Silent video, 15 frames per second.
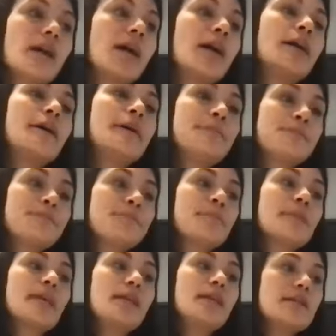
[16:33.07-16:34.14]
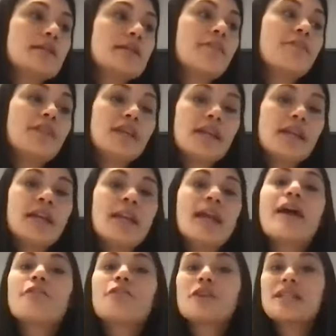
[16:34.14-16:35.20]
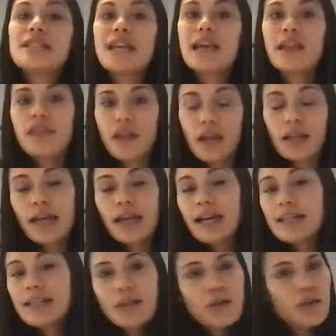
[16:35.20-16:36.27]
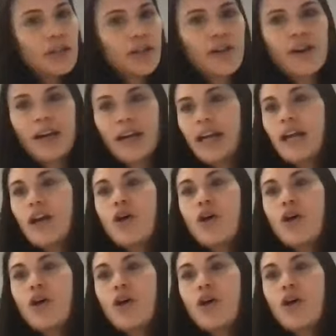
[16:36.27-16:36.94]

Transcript: It is definitely an everyday thing. Like I said earlier,